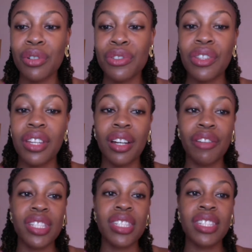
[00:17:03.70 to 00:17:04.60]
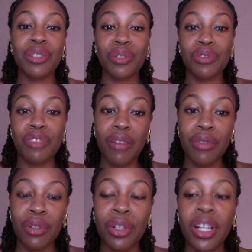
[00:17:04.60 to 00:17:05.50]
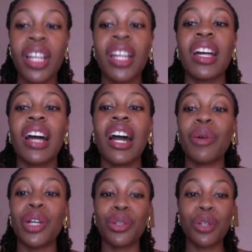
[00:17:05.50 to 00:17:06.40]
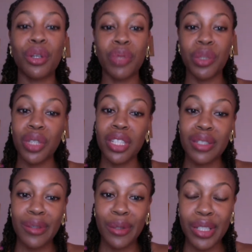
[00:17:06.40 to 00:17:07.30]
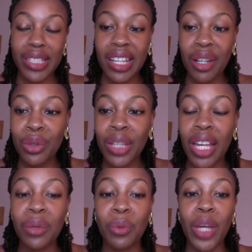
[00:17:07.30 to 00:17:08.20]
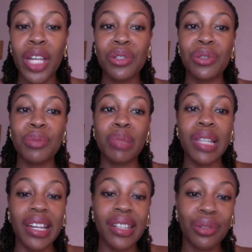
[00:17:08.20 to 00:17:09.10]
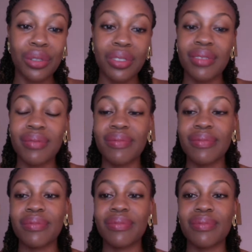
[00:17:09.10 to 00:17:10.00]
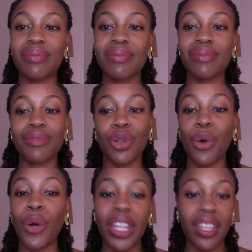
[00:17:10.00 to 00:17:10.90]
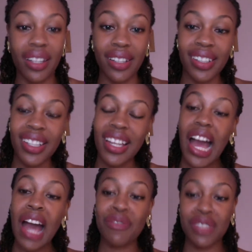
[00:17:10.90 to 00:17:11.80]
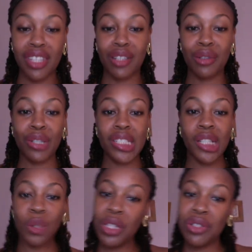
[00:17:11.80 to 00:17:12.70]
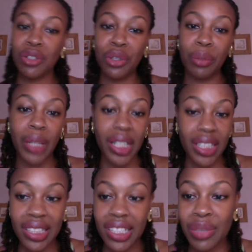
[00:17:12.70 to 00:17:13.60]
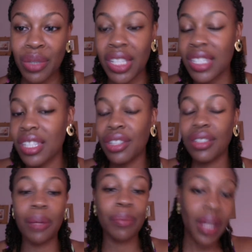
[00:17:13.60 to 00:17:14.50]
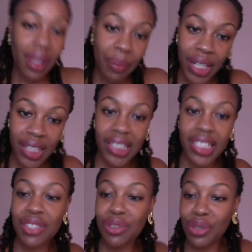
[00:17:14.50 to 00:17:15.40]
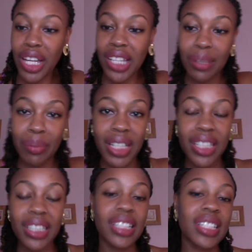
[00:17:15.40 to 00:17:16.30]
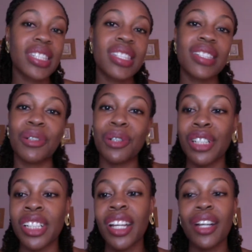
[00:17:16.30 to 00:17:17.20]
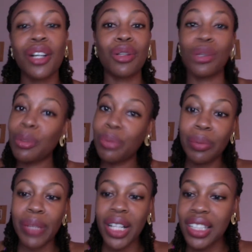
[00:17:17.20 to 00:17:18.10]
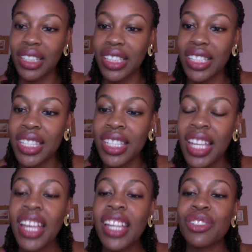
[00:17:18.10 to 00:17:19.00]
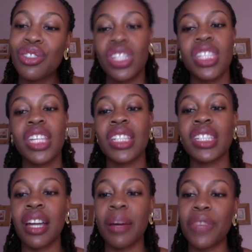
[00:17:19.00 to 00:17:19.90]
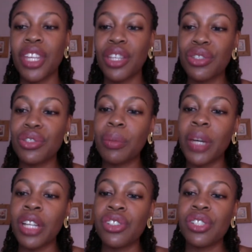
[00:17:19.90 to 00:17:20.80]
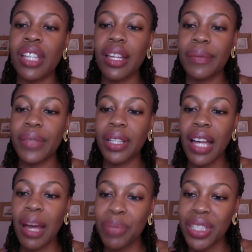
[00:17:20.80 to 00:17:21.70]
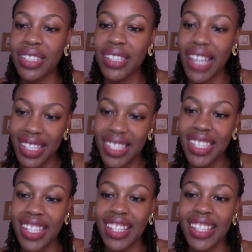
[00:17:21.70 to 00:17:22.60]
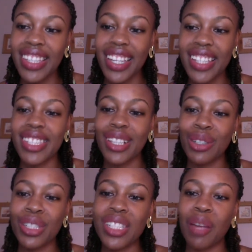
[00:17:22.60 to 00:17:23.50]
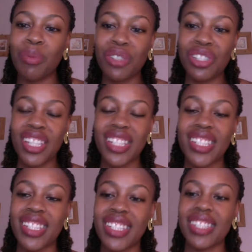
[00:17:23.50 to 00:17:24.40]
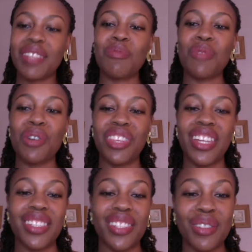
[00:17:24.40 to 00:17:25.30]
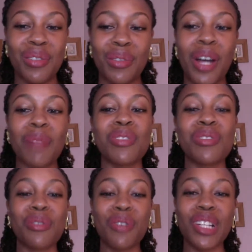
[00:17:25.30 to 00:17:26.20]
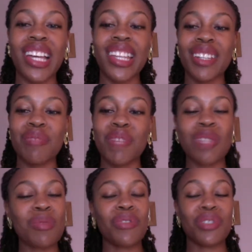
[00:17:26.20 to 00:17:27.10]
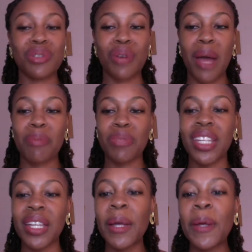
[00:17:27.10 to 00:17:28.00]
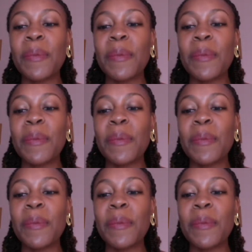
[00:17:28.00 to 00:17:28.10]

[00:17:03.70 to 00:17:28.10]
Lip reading: also the current state of travel. How are you coping with this lockdown, and where do you plan on going after the lockdown? What's on your bucket list, whether it's a Kampala bucket list, Uganda bucket list, or global bucket list? So she said, thank you so much. Happy dancing. Thanks a lot. I appreciate it more than you. I'm so glad. That makes me feel so happy.